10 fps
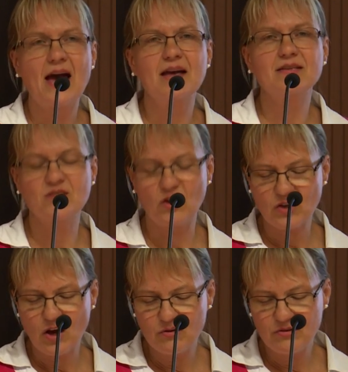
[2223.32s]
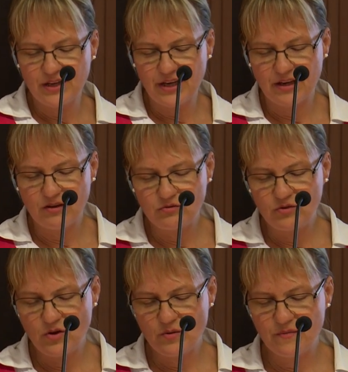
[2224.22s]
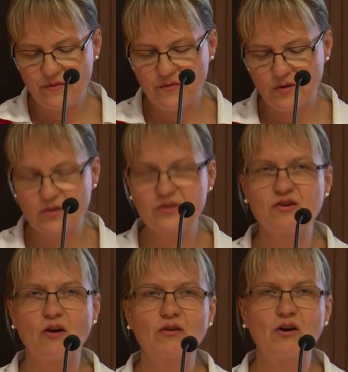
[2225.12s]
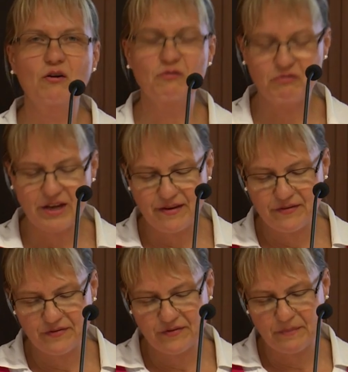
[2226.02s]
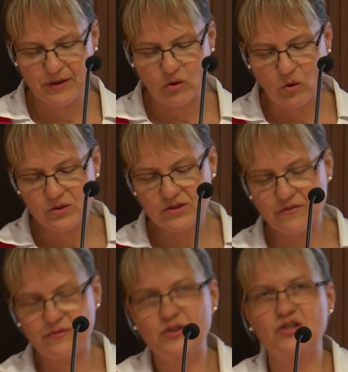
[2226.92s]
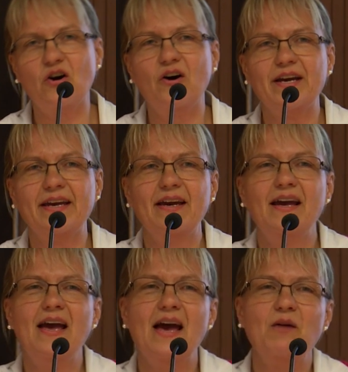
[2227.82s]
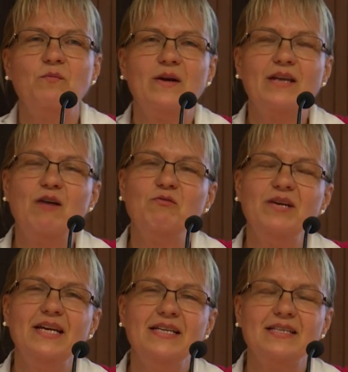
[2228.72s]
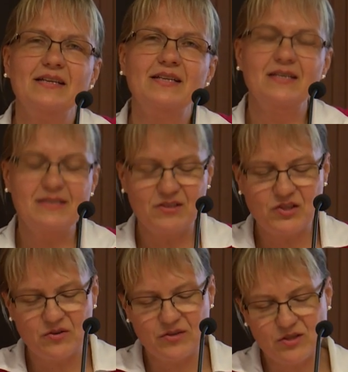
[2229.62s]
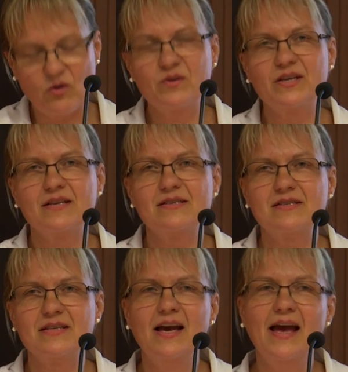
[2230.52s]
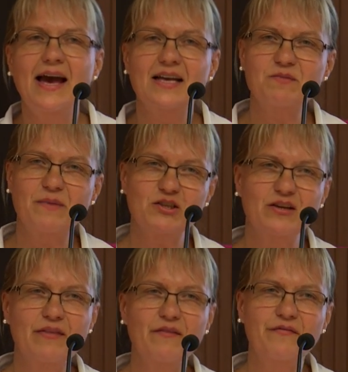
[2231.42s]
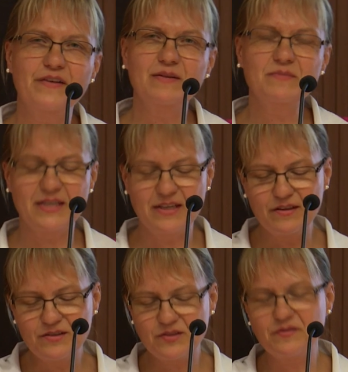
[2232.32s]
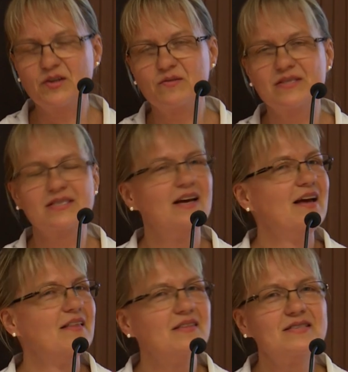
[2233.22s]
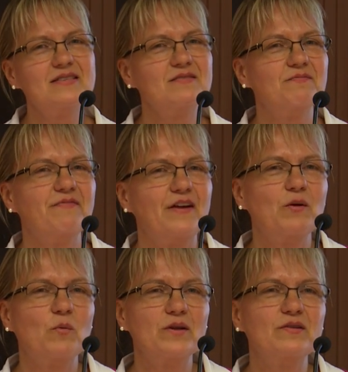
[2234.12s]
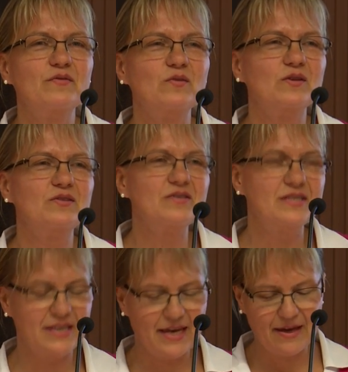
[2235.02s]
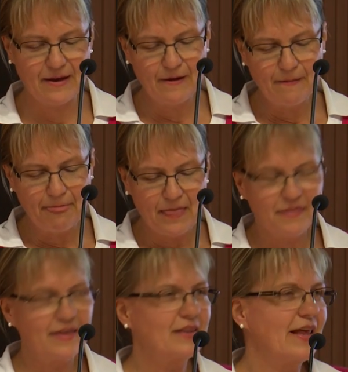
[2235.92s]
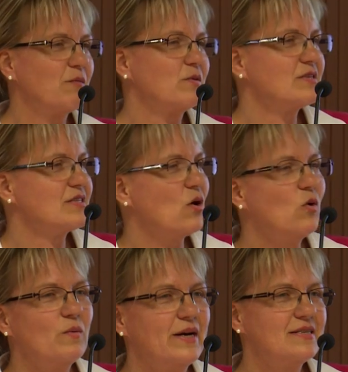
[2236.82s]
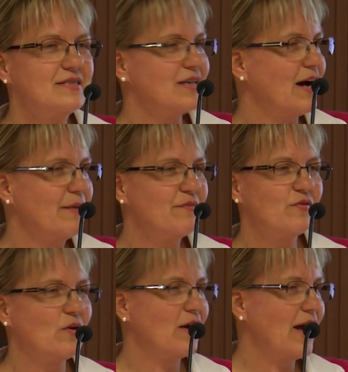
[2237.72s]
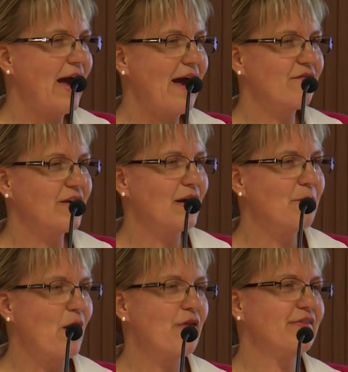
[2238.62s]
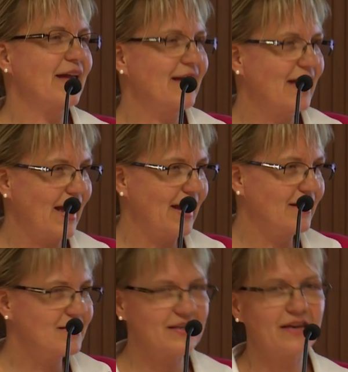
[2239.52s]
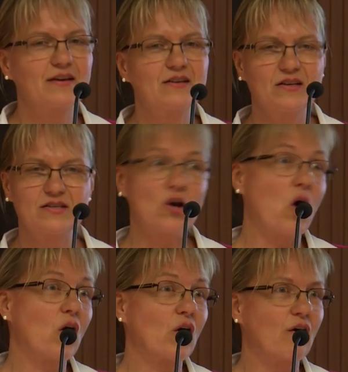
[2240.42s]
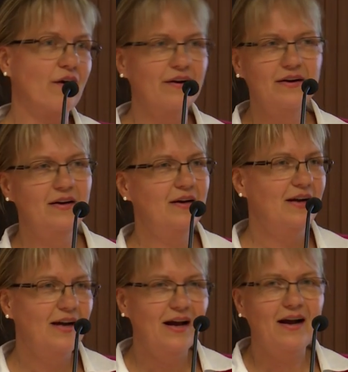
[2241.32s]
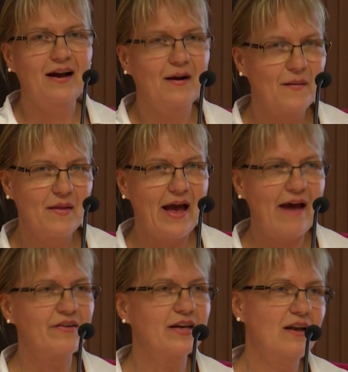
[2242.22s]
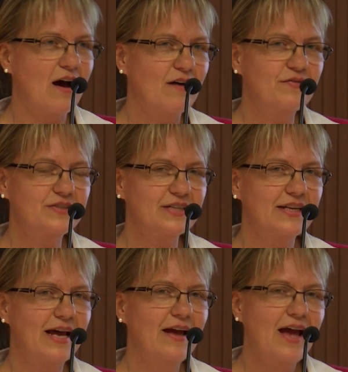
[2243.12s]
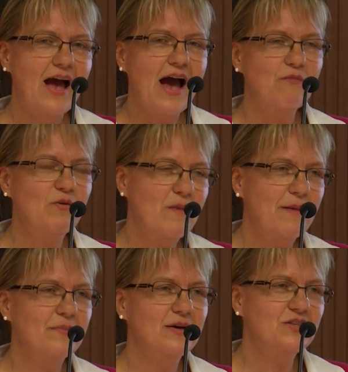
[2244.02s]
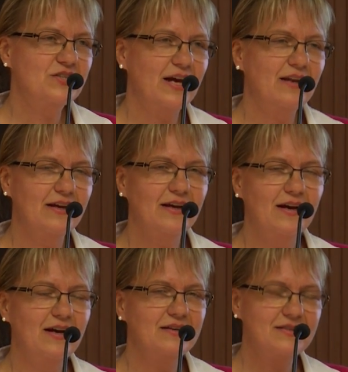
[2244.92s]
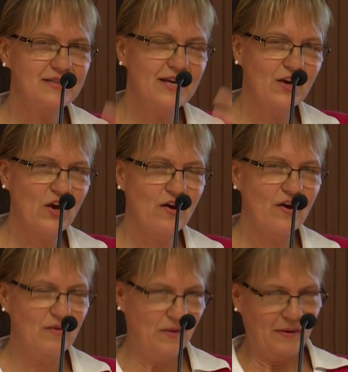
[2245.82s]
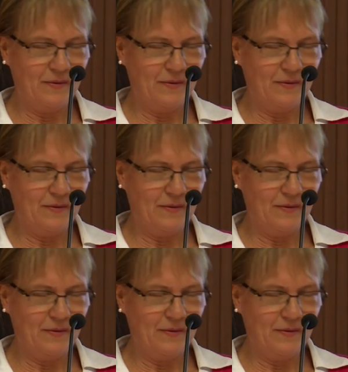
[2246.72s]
has not only room for sorrow and grief, but also for joy and when I read and listen to Saunders, especially the films and interviews, this is very wonderful to see that there was always time for having a birthday cake, singing a song, or uh, having a laugh. And I, I remember telling, uh, seeing her